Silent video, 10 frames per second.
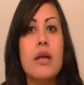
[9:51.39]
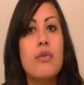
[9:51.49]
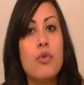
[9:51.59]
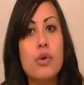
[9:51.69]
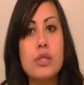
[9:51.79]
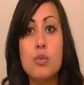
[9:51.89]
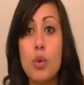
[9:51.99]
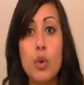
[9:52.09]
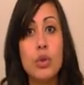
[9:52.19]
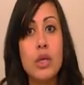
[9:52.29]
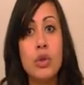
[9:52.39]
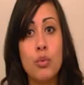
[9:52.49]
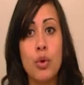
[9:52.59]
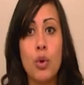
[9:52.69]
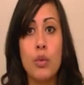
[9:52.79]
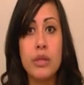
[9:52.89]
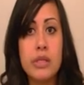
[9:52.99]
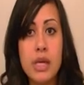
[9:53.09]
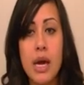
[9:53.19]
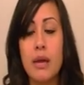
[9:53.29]
And of course, mold can grow with
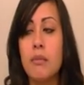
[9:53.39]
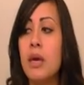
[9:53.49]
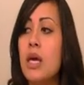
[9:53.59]
time.